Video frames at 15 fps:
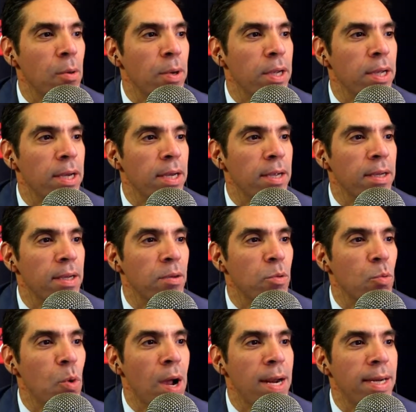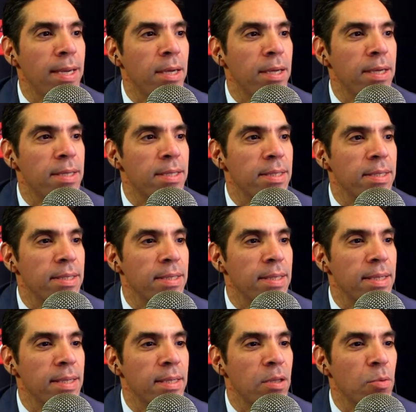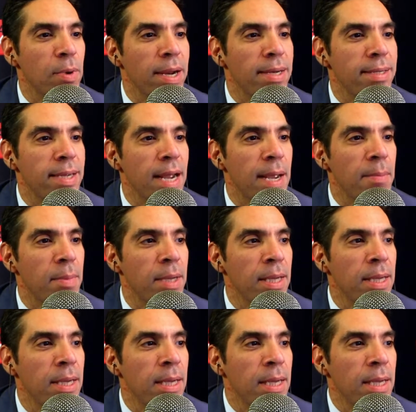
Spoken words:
Are we going to want it? Is it the right time?